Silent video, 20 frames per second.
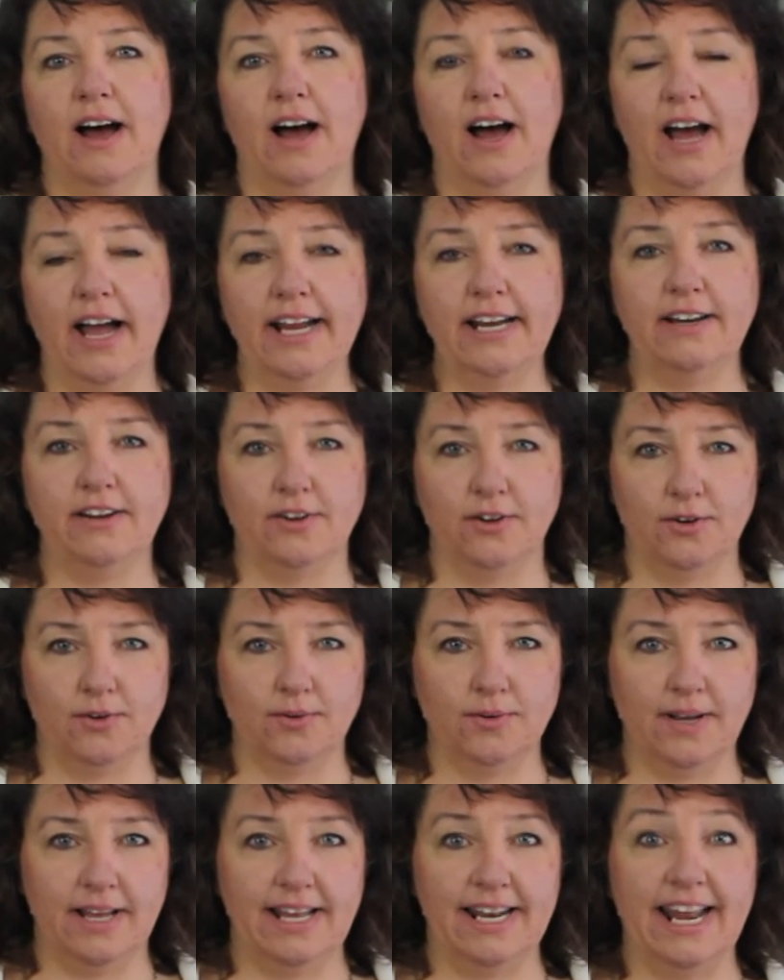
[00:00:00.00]
I
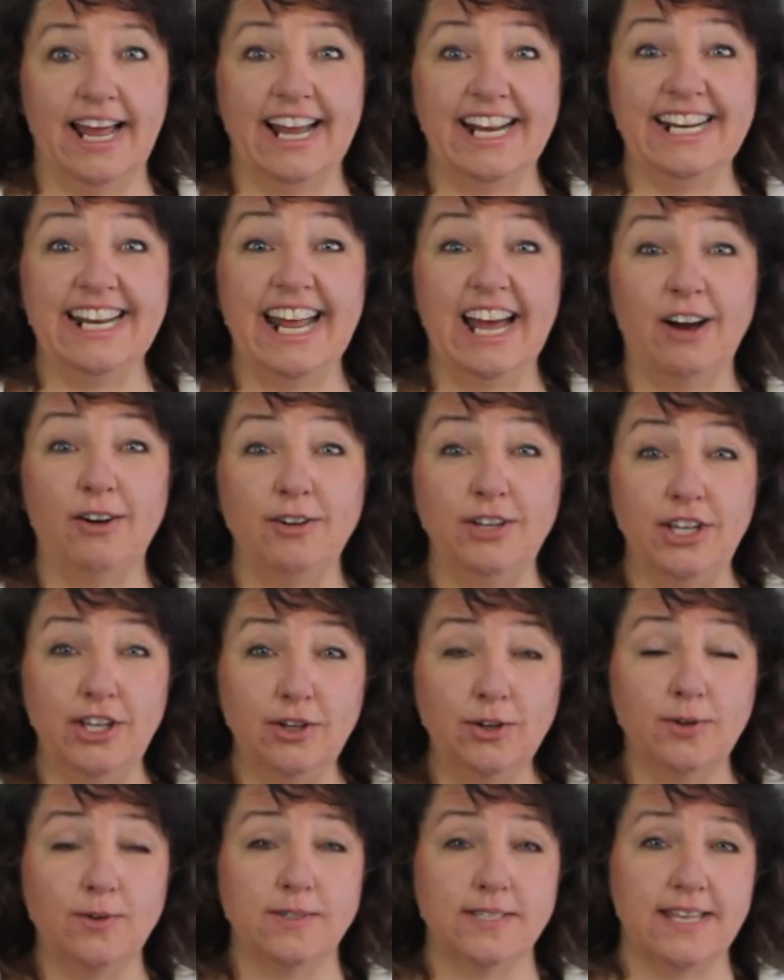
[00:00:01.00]
know, and I now
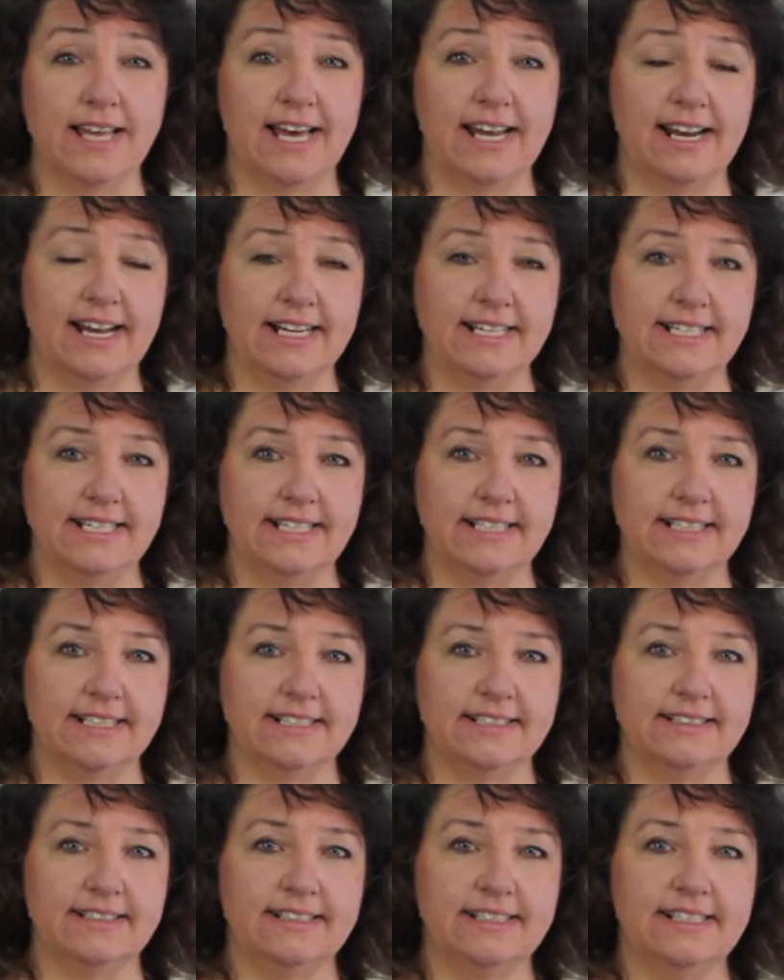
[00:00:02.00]
use that
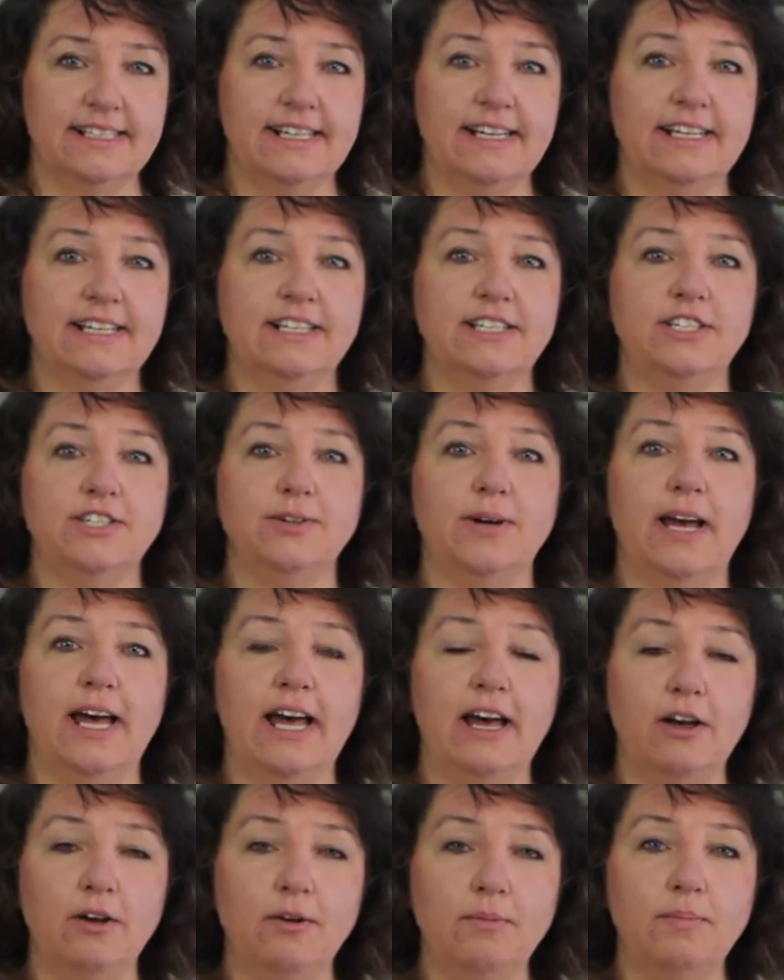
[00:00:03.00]
idea to
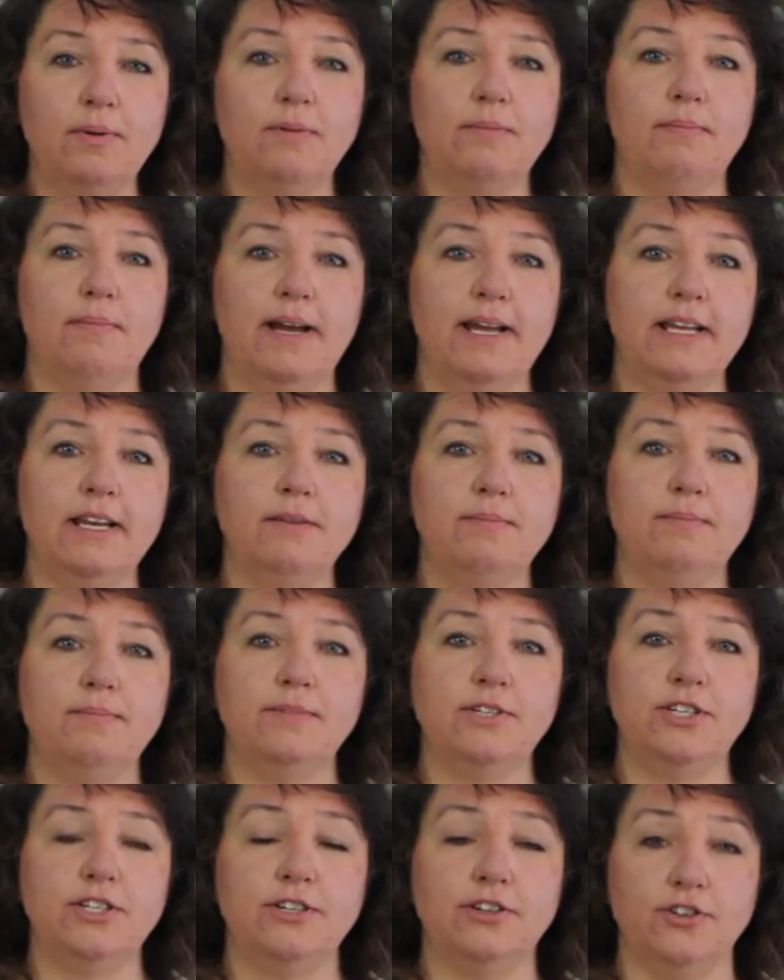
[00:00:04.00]
help my
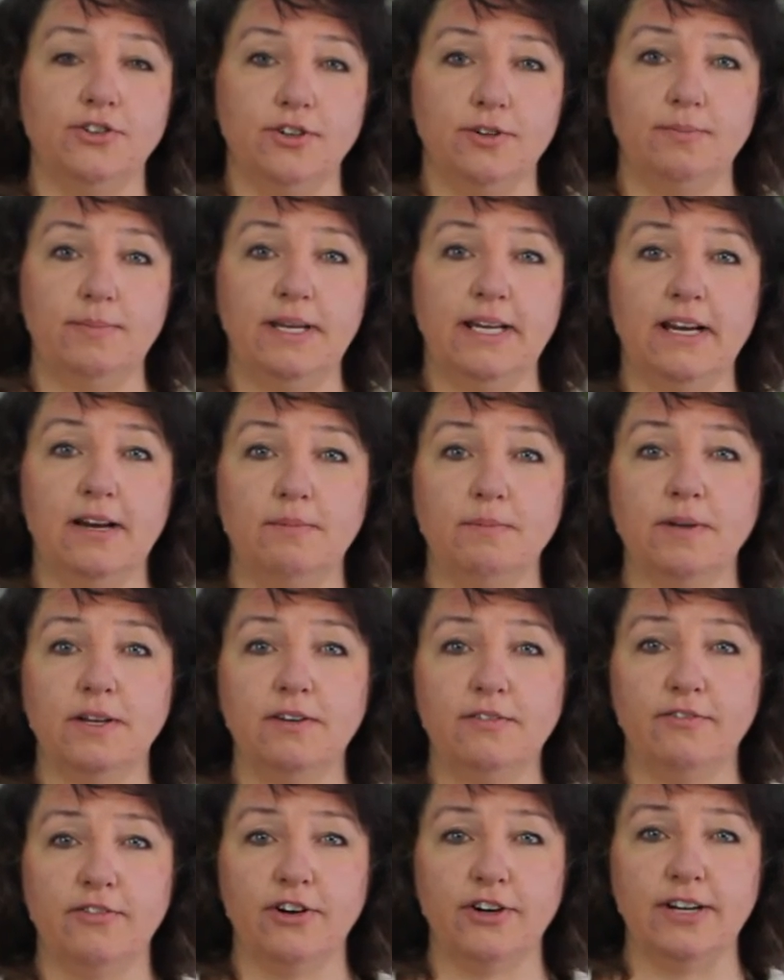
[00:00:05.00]
children become
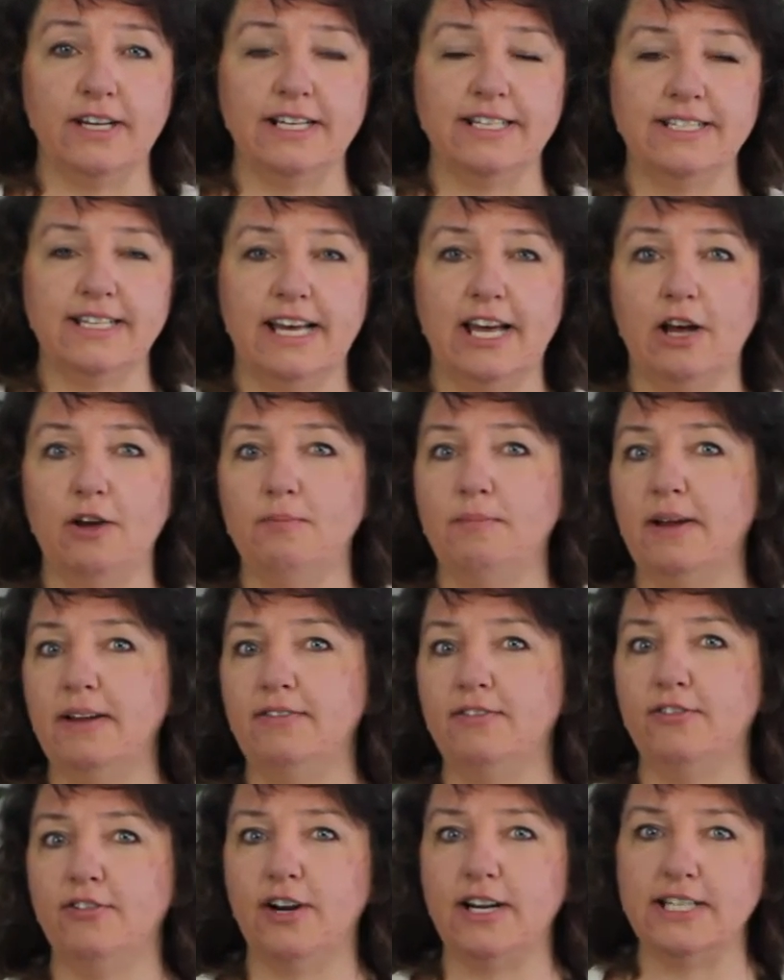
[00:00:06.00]
converted, to help my
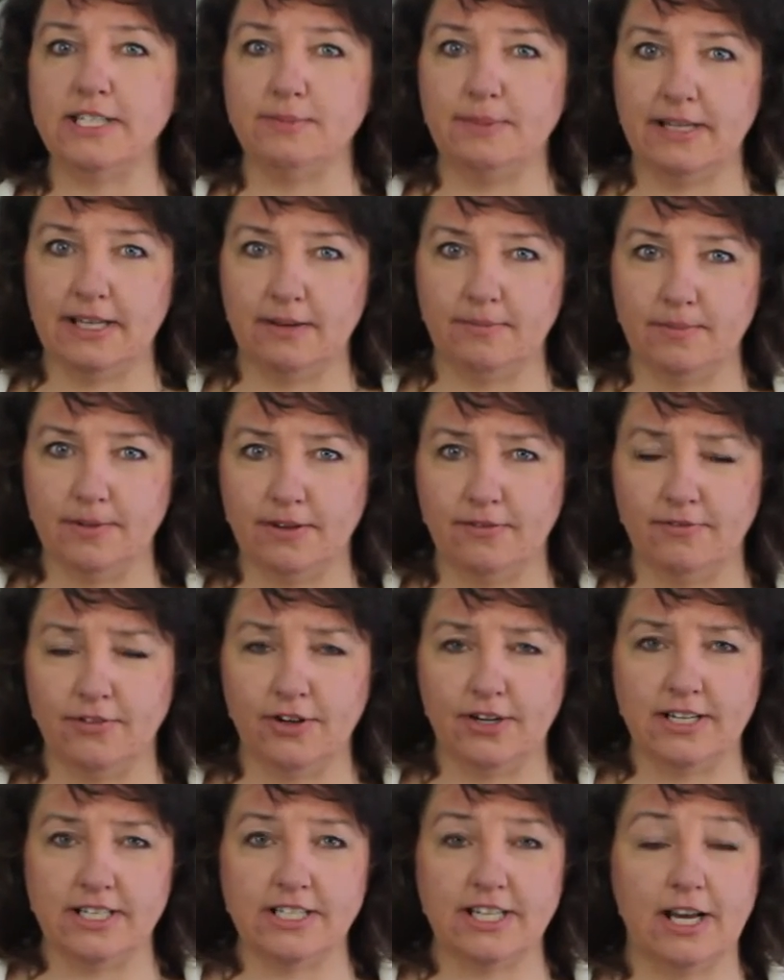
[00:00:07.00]
friends become
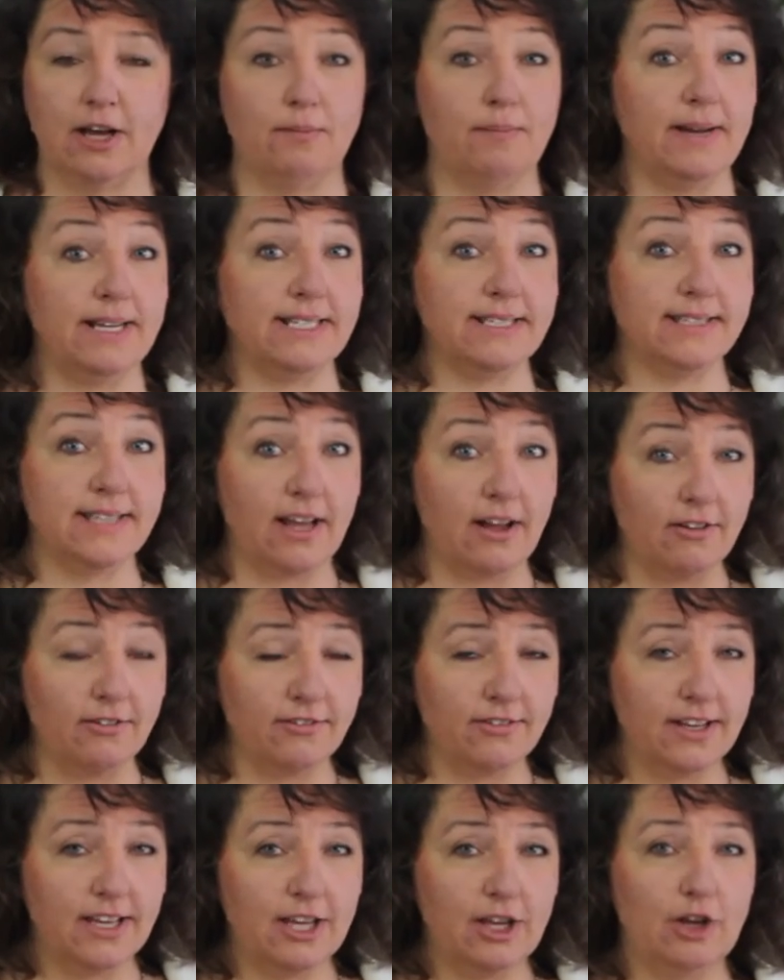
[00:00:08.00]
converted, to help myself
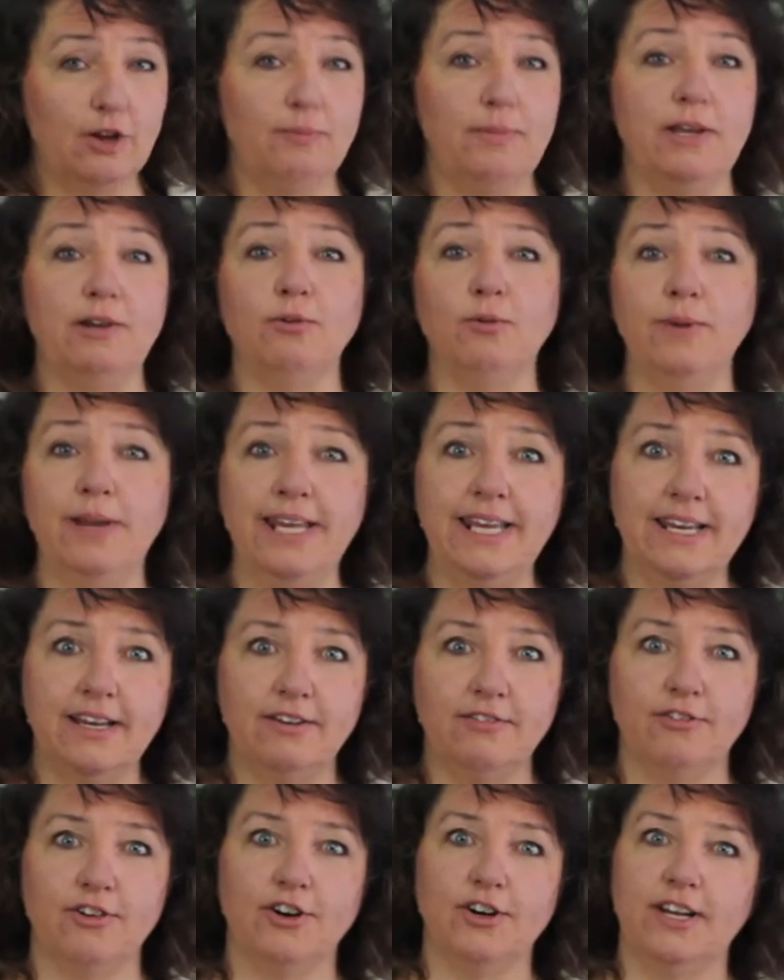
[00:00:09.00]
be
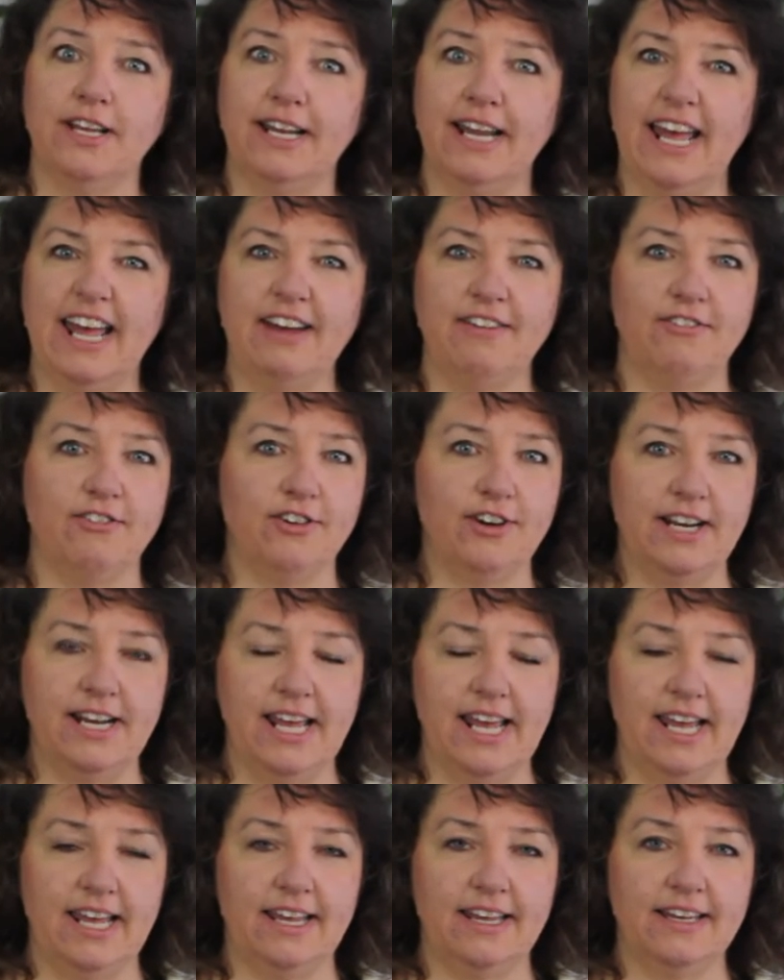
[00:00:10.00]
reconverted every
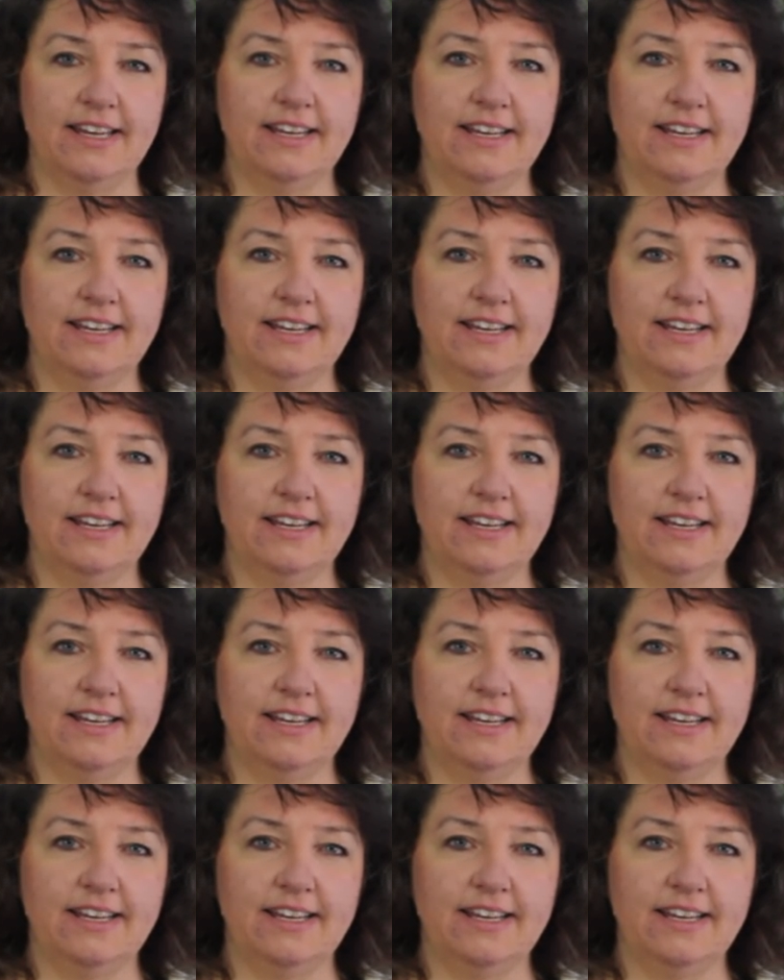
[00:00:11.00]
day,